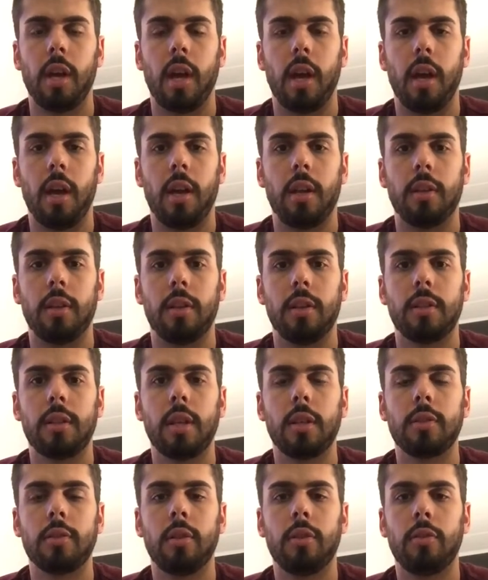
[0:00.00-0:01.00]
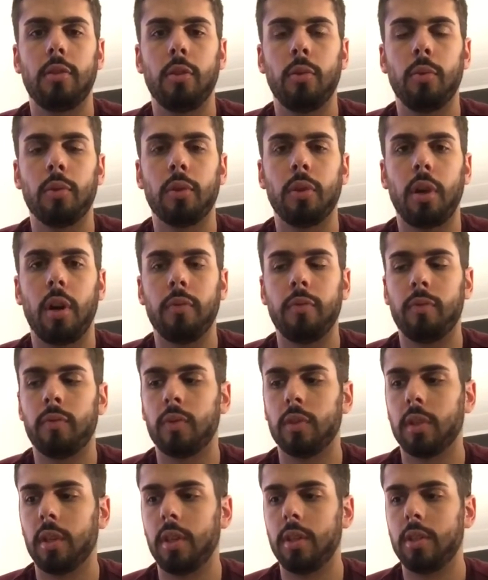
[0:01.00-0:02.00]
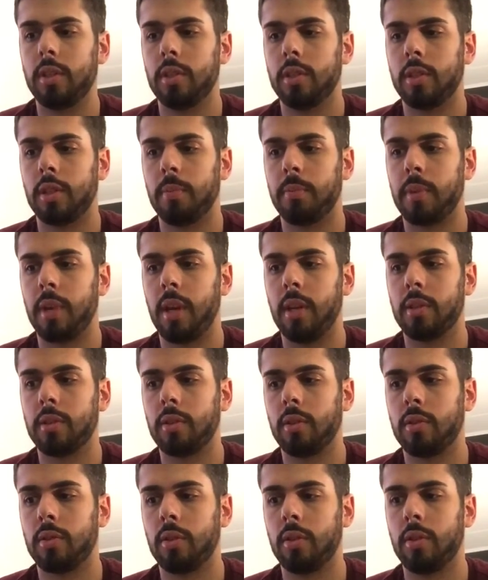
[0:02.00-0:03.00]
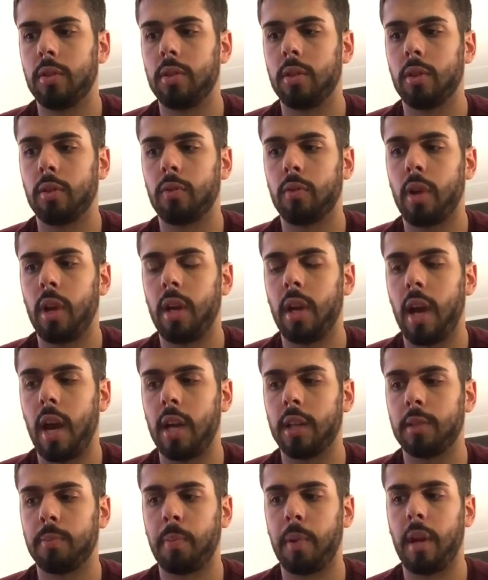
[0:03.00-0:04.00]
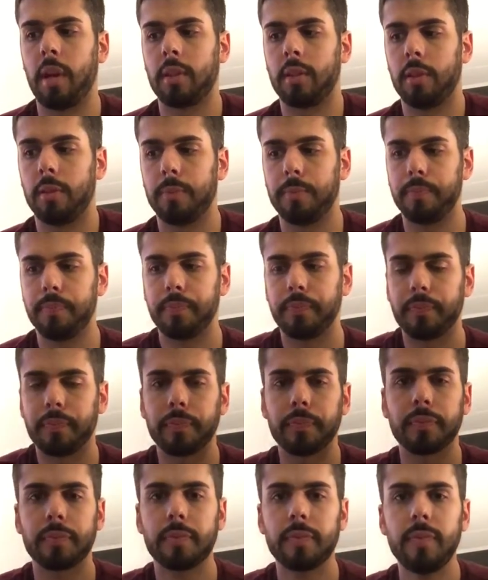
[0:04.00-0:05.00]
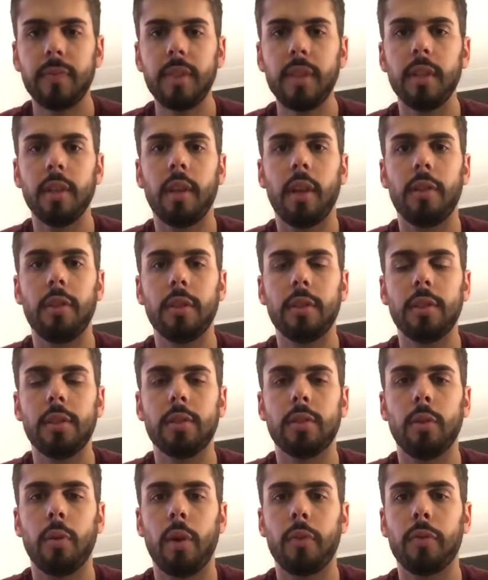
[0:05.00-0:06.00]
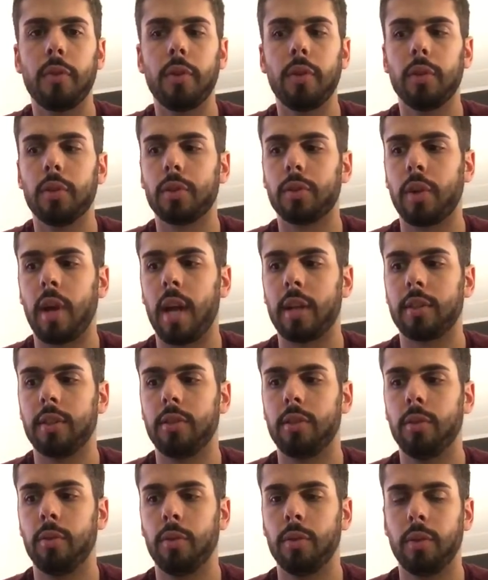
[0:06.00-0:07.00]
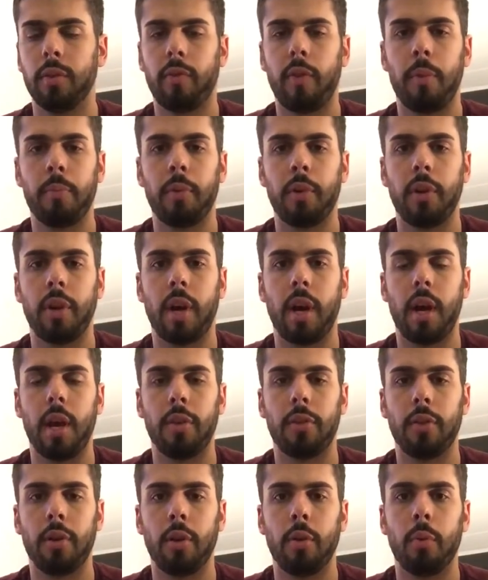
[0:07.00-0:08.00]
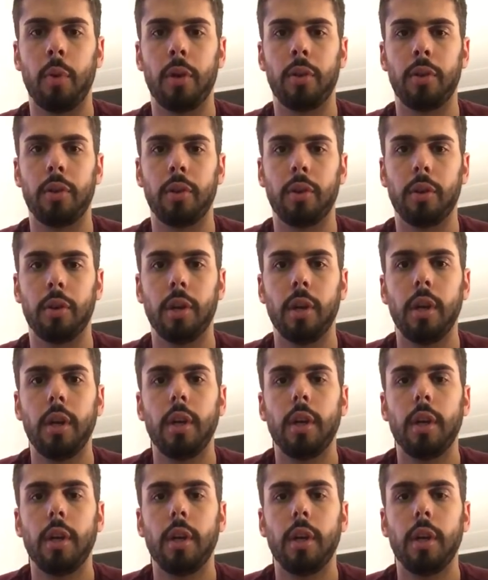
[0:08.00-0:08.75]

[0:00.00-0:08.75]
And this has to do with love and relationship, Cancer. So this is a great aspect. And this is whoever you're attracted to on November 9th, whether you're